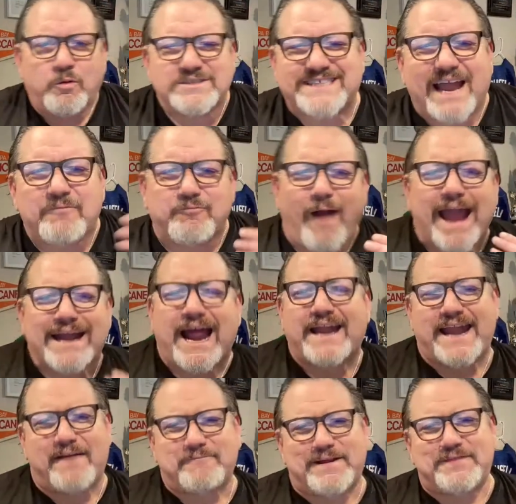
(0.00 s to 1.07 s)
Was I right
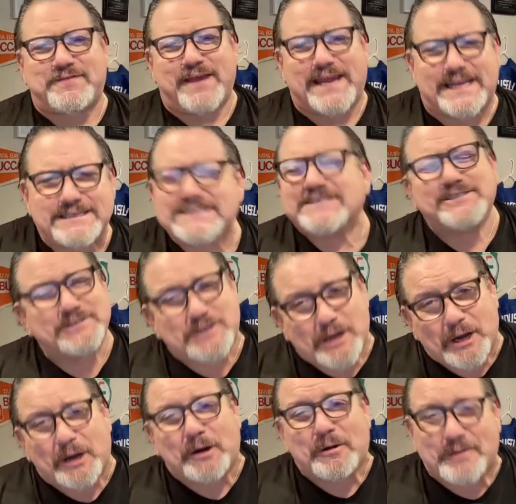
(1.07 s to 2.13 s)
on everything?
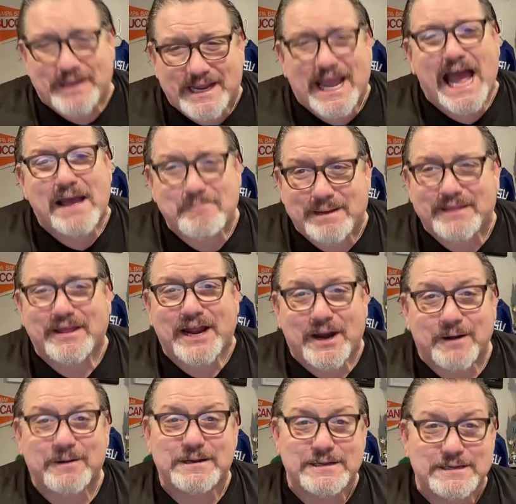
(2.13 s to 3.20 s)
No, you got me
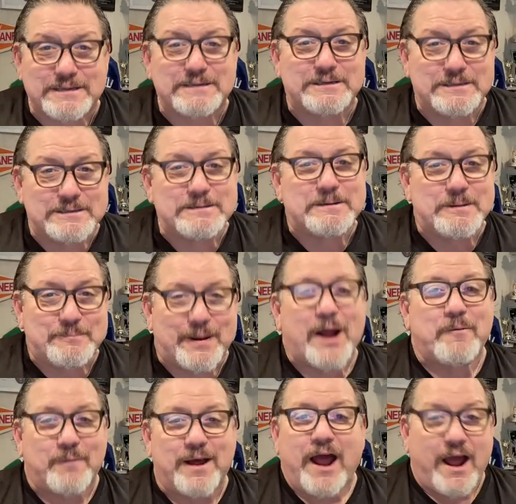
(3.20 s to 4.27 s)
there. But
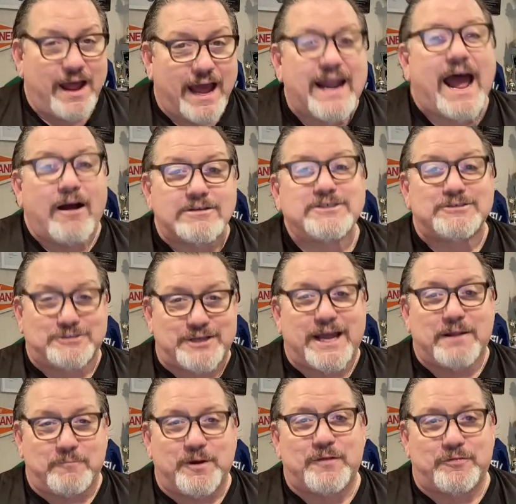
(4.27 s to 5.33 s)
I and I also
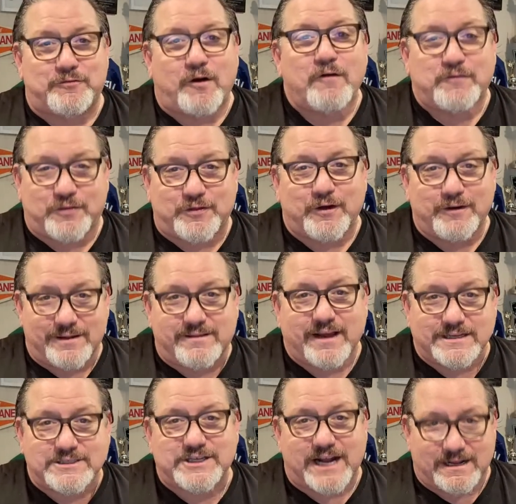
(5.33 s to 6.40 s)
said he wouldn't throw for 30
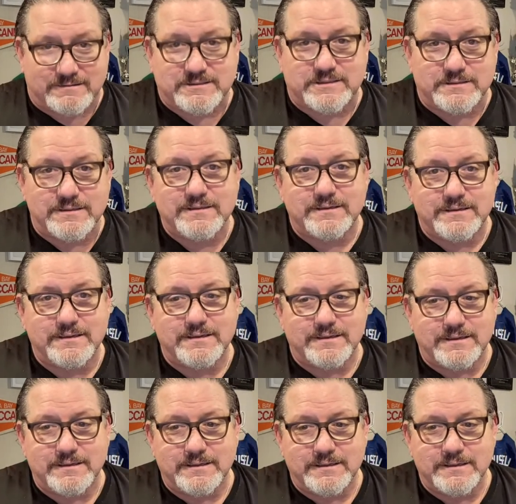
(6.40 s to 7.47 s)
touchdowns.
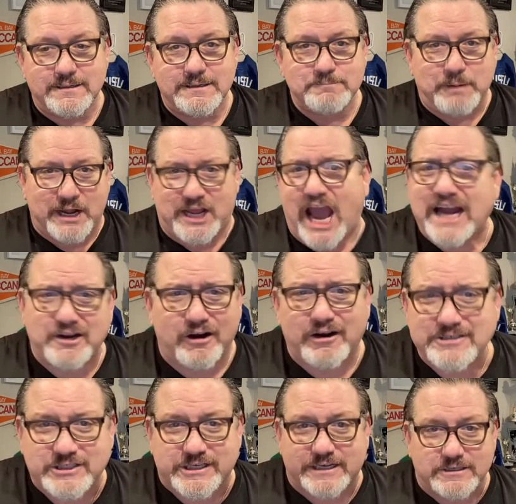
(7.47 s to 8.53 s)
But he got
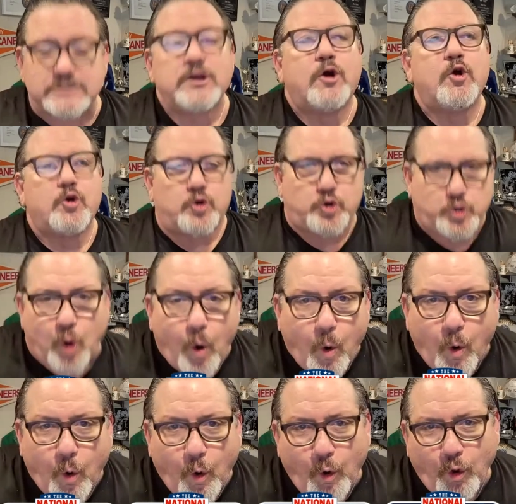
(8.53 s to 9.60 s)
hurt sales,
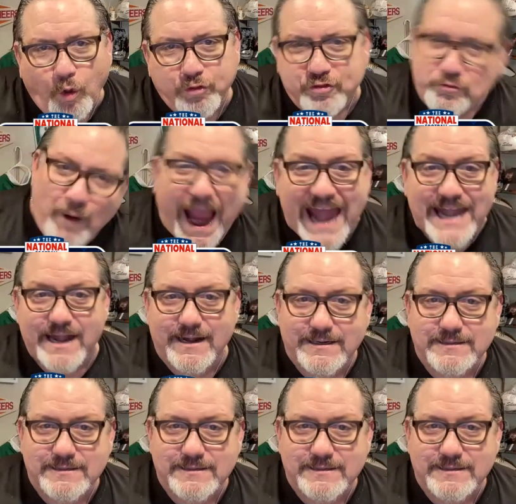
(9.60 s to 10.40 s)
dual threat.